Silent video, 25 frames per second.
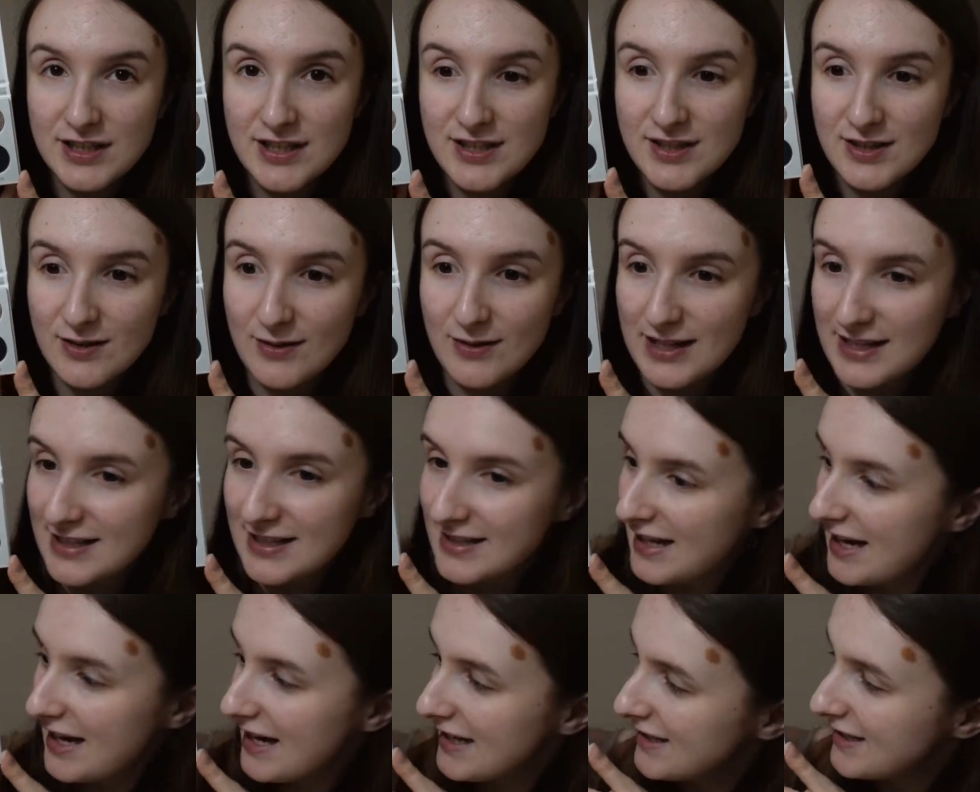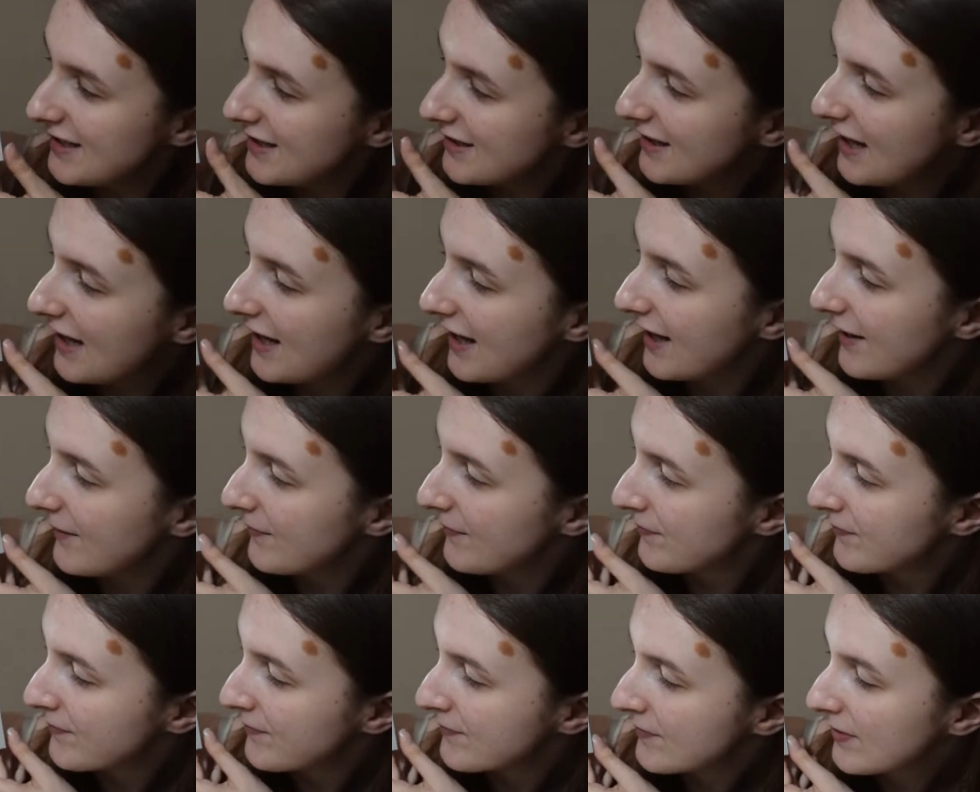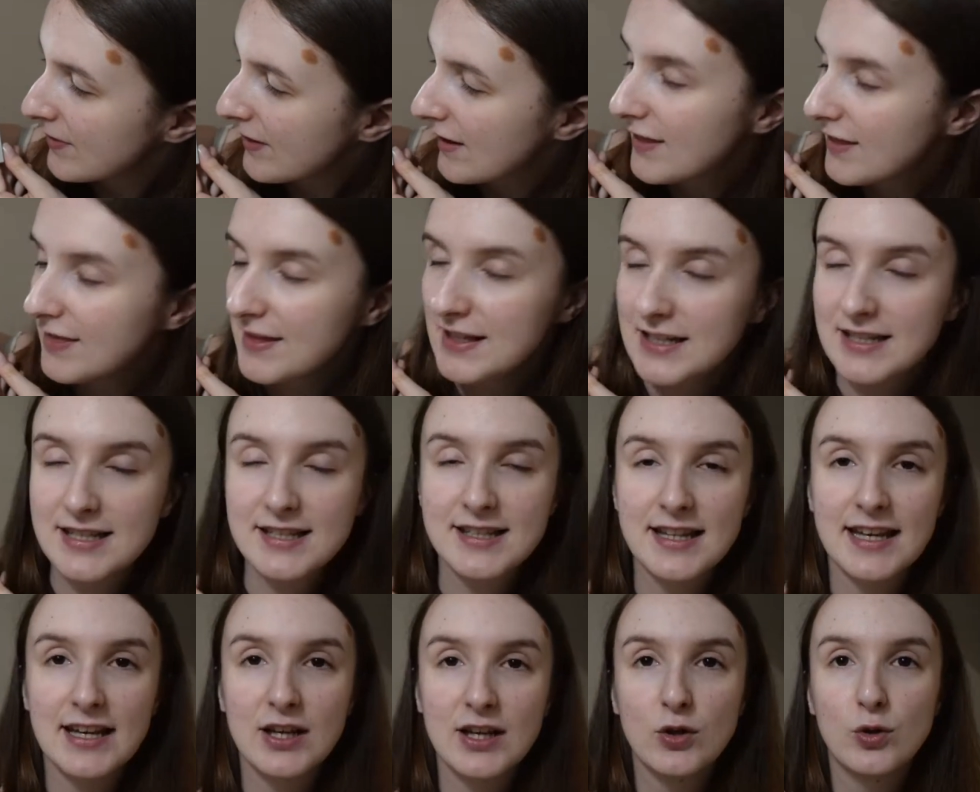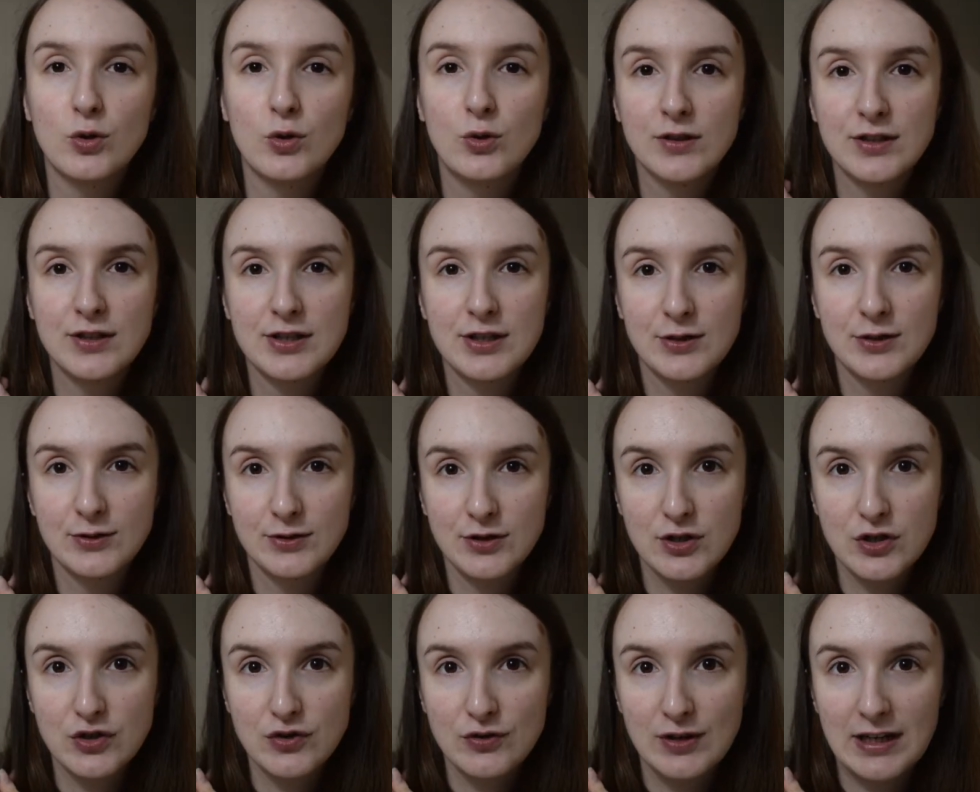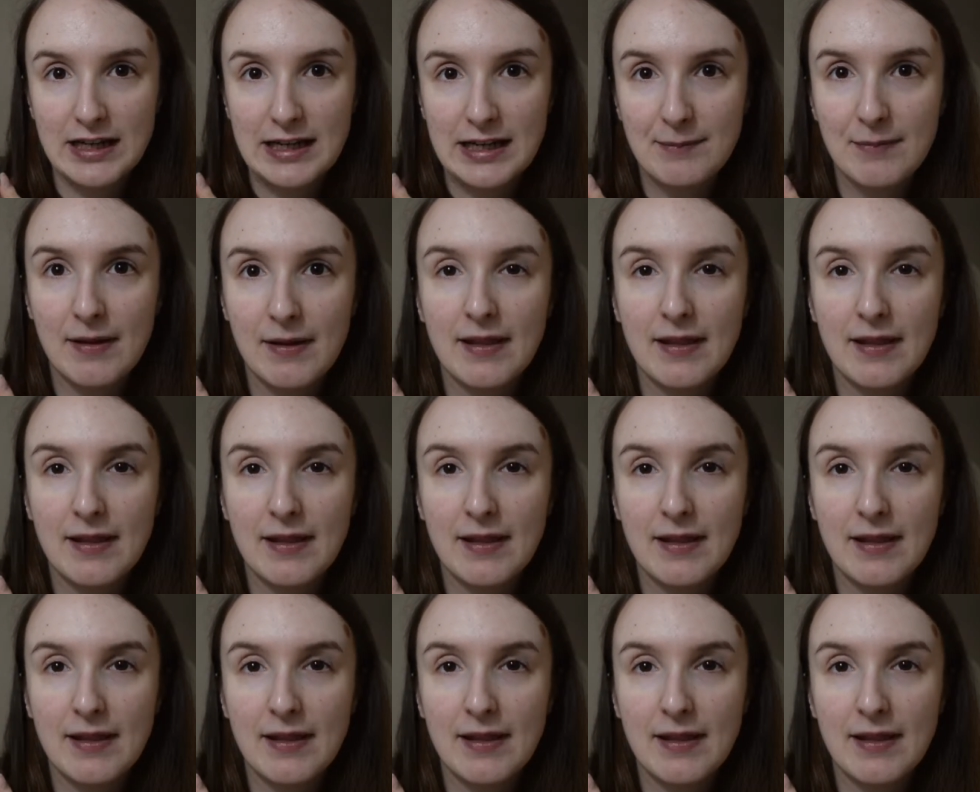so excited. Like, this is like Cool Toned Dream.